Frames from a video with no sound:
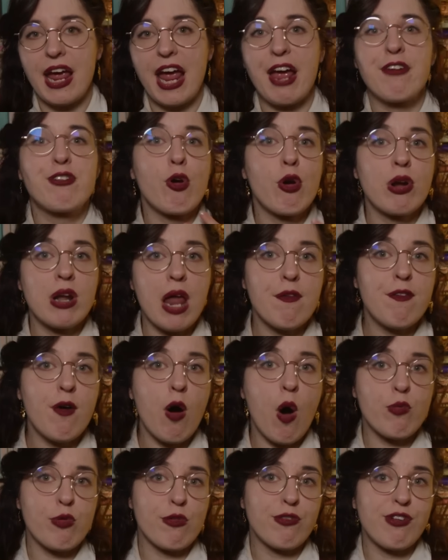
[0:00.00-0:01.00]
If you're a lover
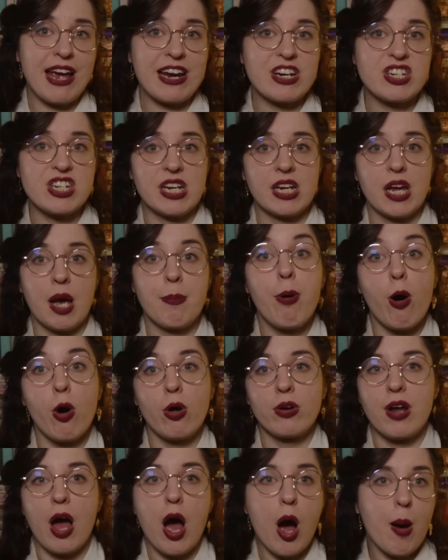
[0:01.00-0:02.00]
of reflecting
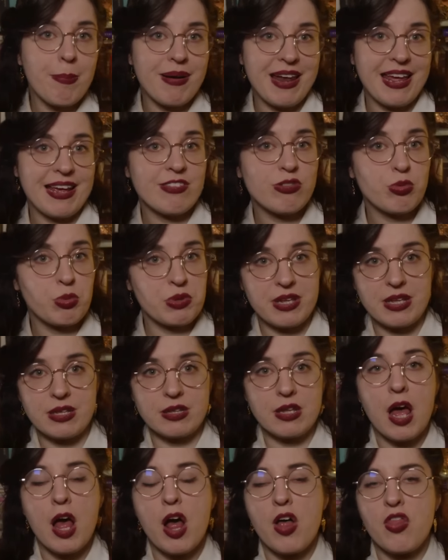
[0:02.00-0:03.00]
upon our place
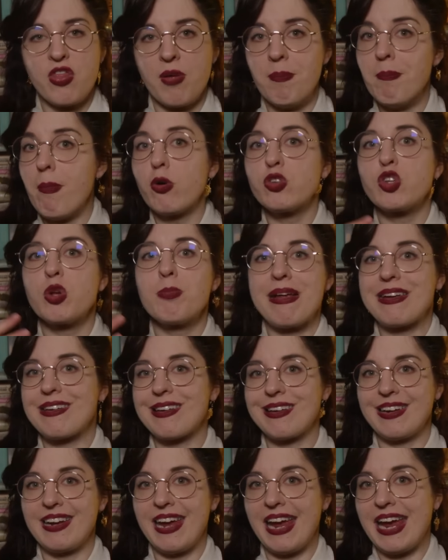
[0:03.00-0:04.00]
within the
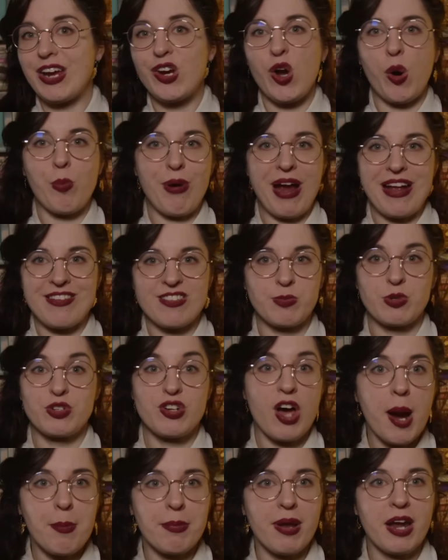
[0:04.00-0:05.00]
monumentally incomprehensible
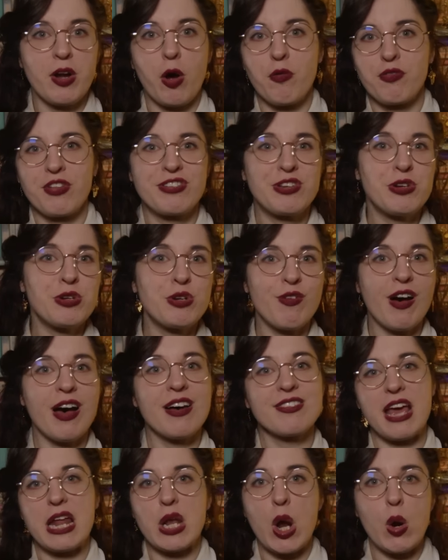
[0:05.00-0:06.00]
timeline of this
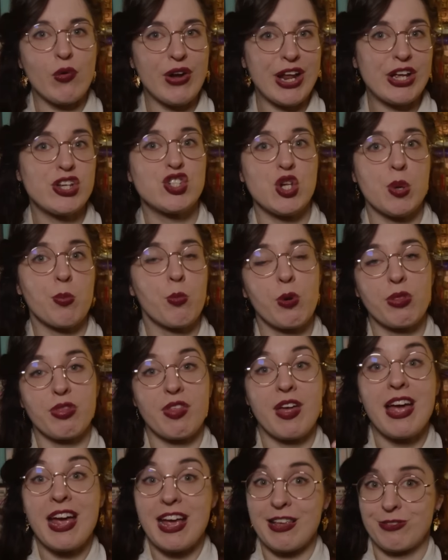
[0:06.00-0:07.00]
universe and our relationship
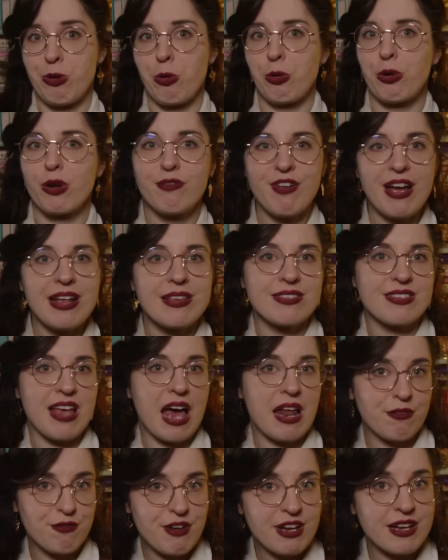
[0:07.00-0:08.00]
with historical events
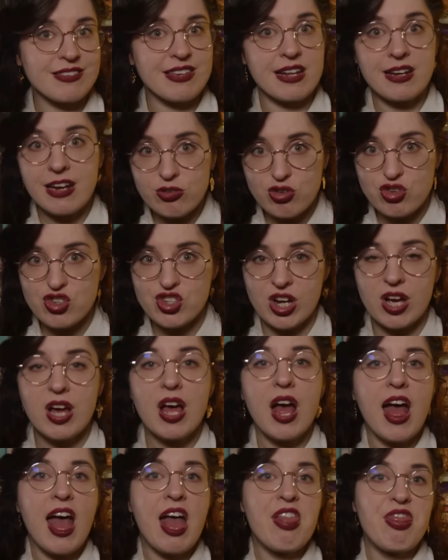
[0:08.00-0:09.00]
and figures and literature,
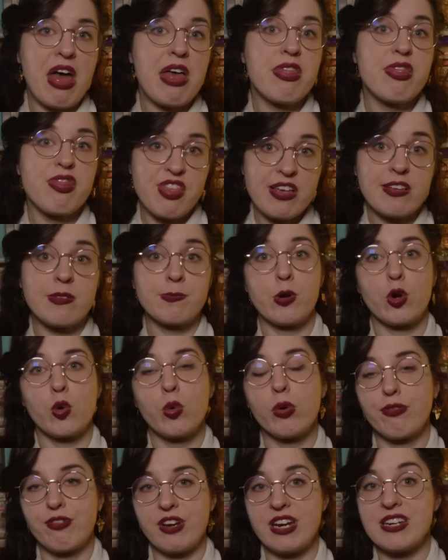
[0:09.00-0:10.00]
then this
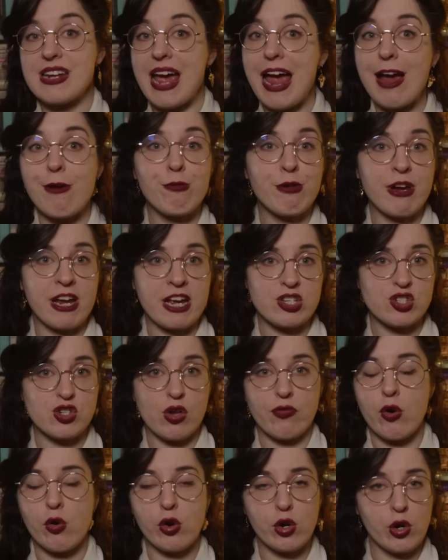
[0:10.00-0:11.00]
book will feed every inch
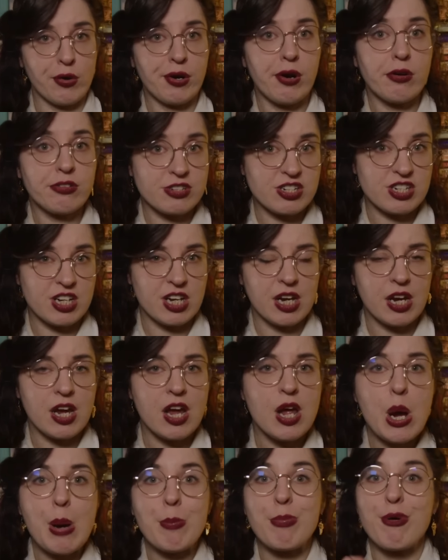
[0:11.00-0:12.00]
of your curiosity,
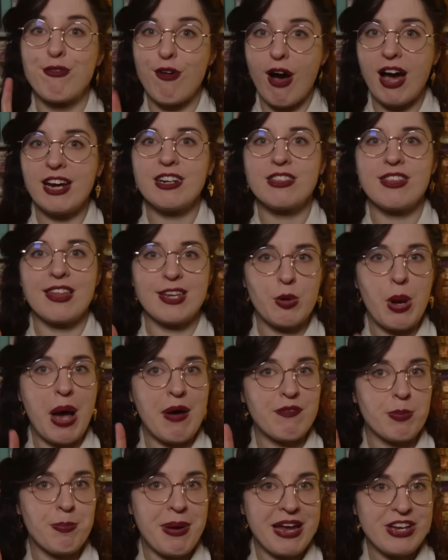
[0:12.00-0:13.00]
provided that you
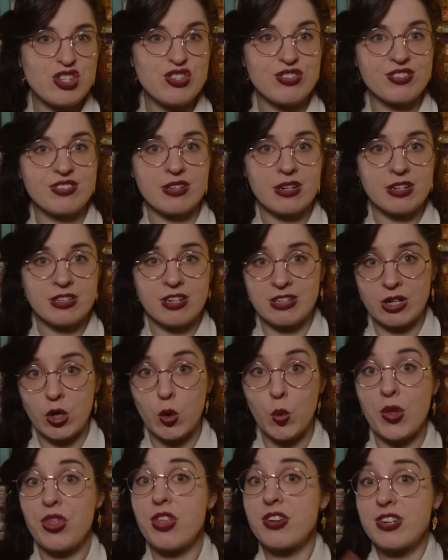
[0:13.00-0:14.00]
have the patience to
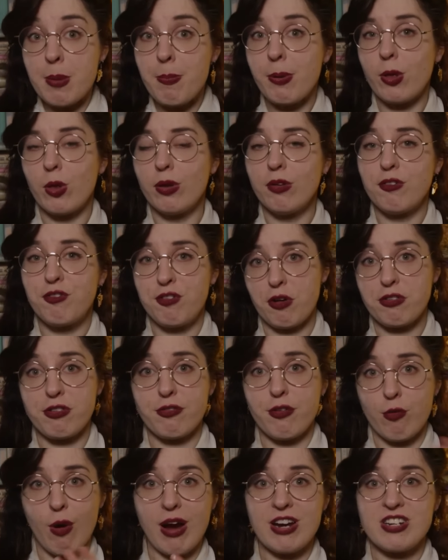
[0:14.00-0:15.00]
deal with the typical
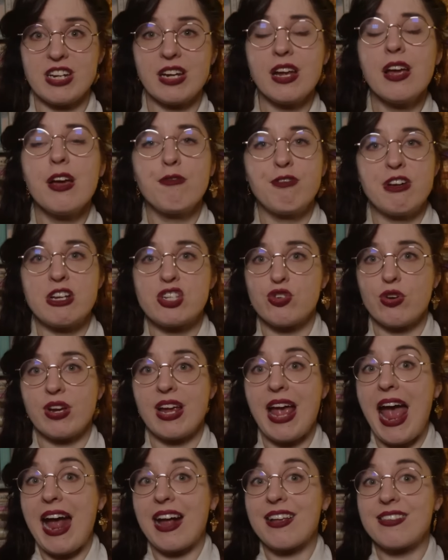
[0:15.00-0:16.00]
philosopher writing
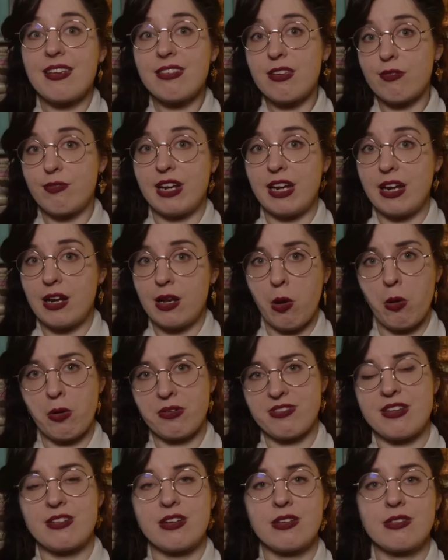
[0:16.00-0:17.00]
featuring excessively
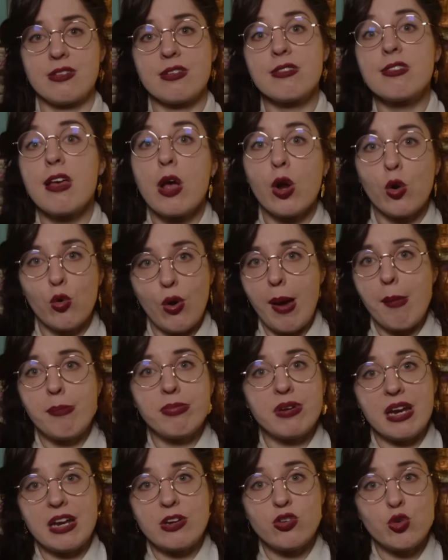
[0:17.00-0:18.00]
long sentences
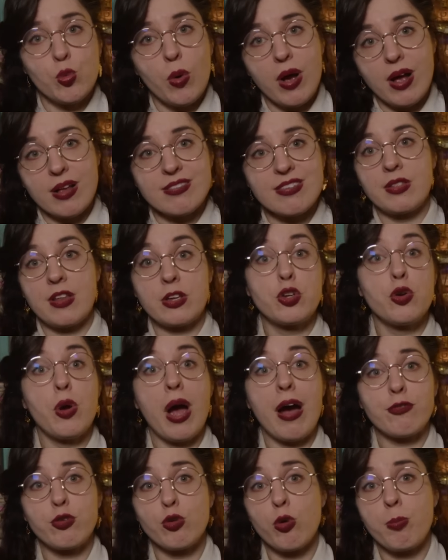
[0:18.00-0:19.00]
crammed into words that you
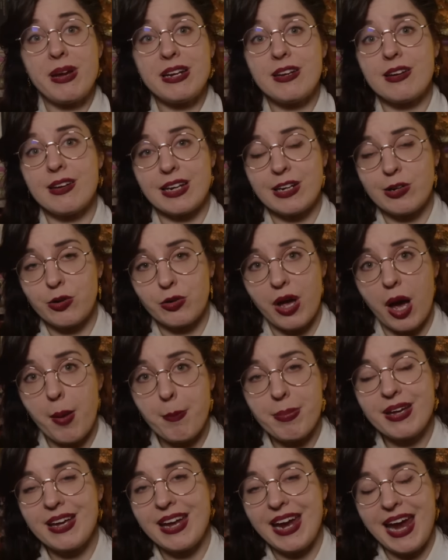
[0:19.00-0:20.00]
have to repeatedly look
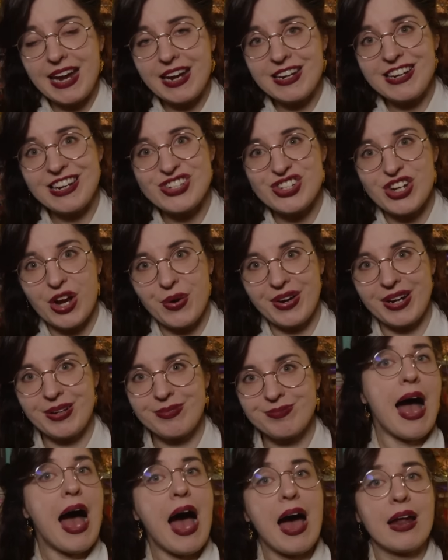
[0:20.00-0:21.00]
up in a dictionary.
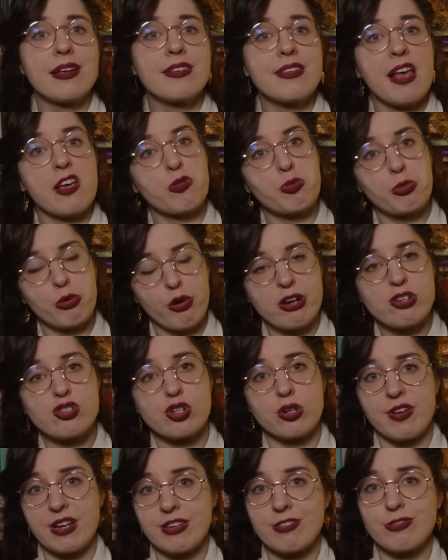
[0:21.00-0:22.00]
Hannah's
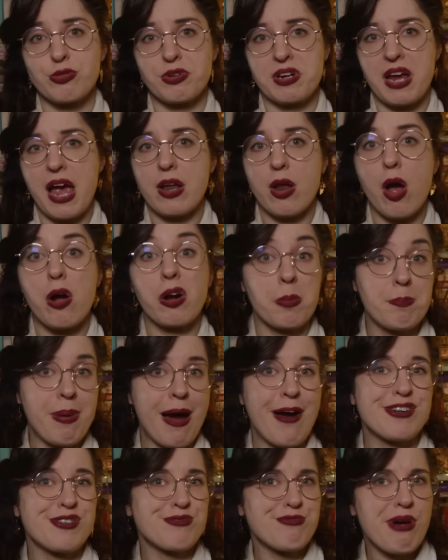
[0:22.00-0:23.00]
exploration of history and our
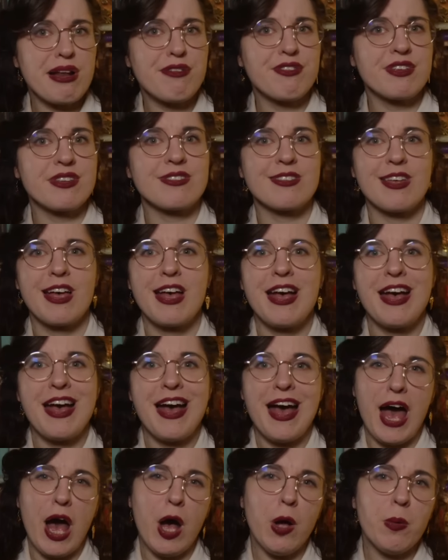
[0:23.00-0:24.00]
comparative relevance
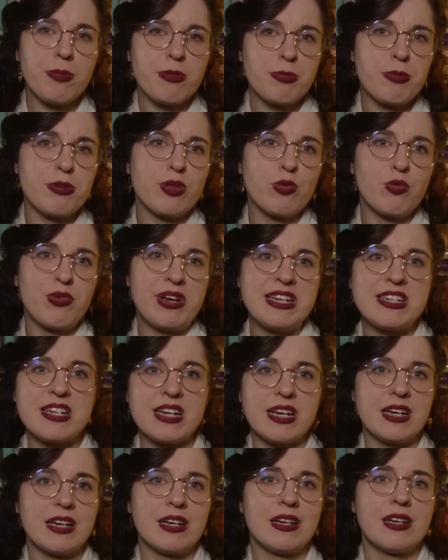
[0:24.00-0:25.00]
helps put the
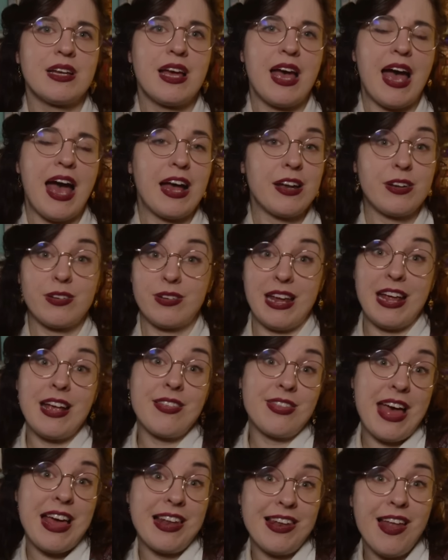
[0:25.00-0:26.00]
reader and
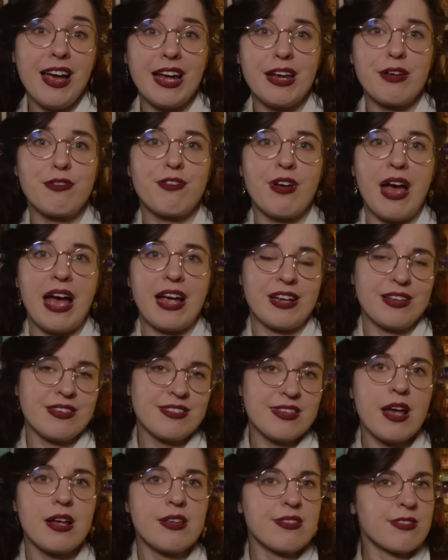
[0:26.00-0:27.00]
their life and
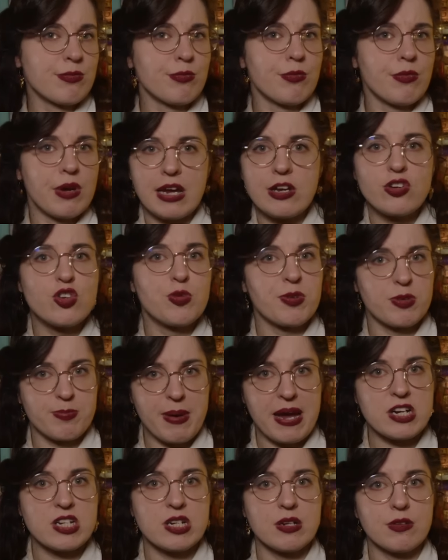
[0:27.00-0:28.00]
concerns into
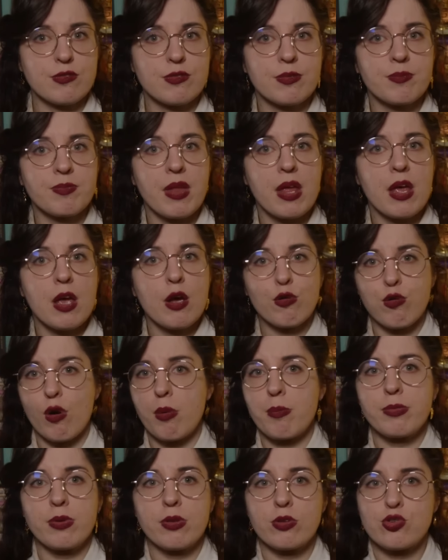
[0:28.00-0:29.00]
perspective.
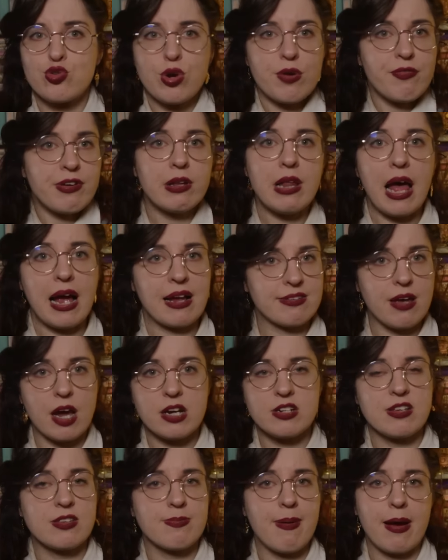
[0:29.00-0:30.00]
From trivial
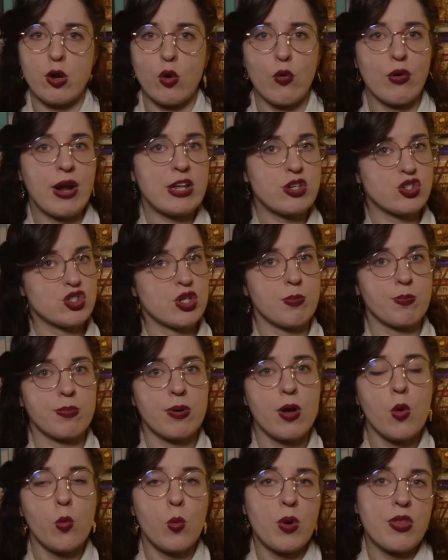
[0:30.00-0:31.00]
anxieties about your relationship
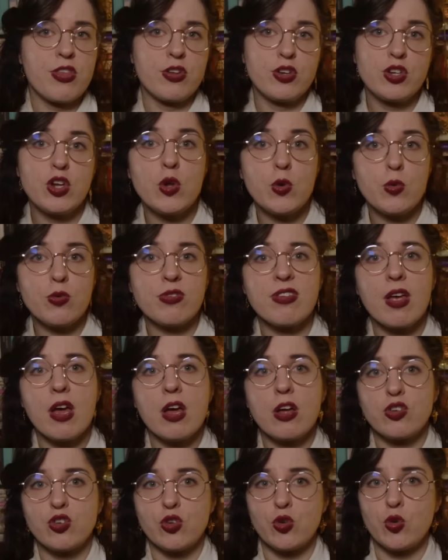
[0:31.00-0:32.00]
with the news
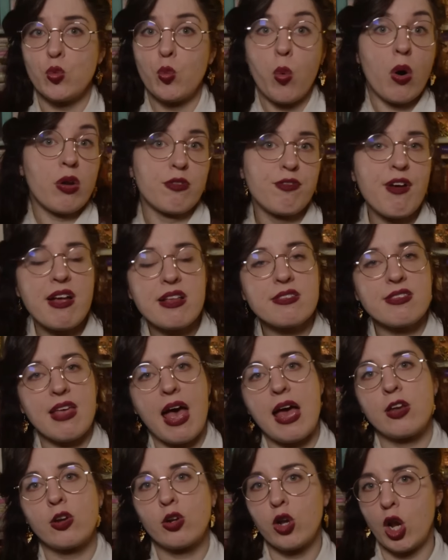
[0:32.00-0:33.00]
to world events
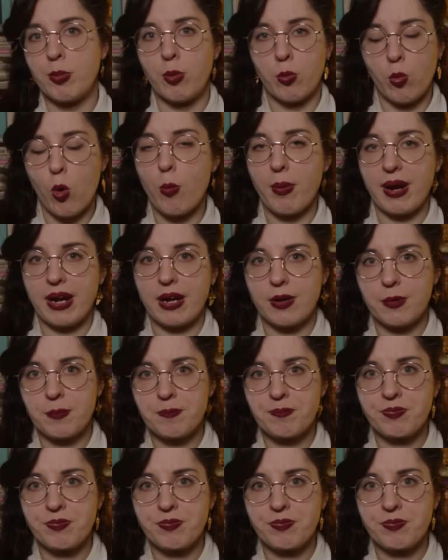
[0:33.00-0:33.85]
and global warming.